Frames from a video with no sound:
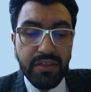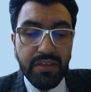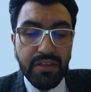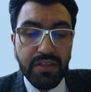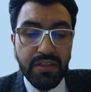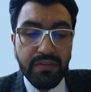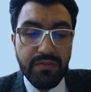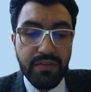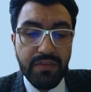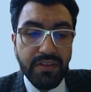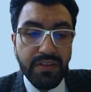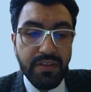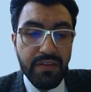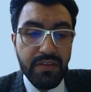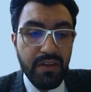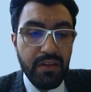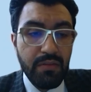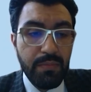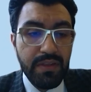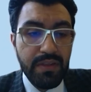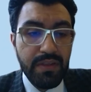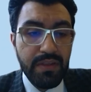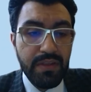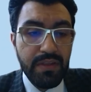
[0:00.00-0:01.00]
with
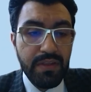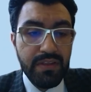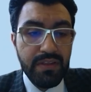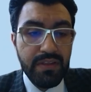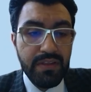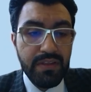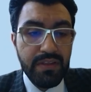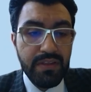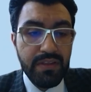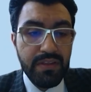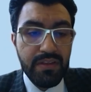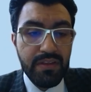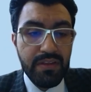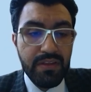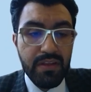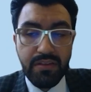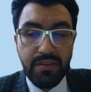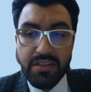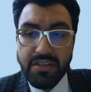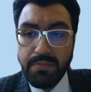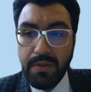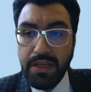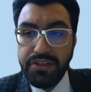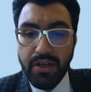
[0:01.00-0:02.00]
developmental
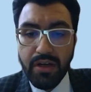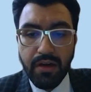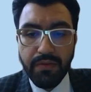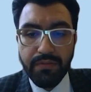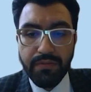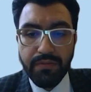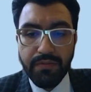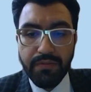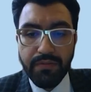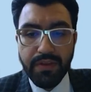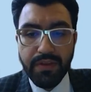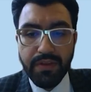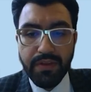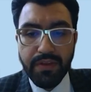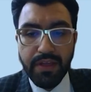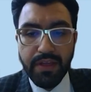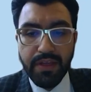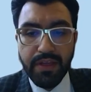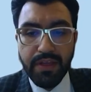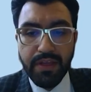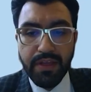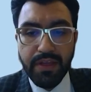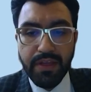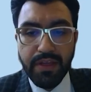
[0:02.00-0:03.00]
dysplasia of the
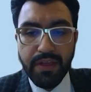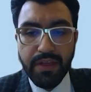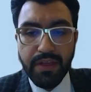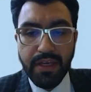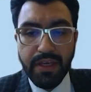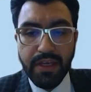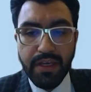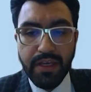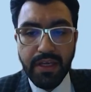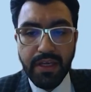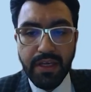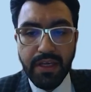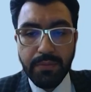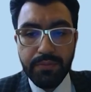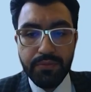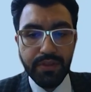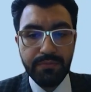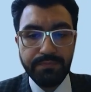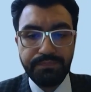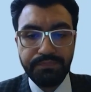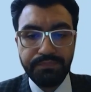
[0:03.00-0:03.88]
hip joint.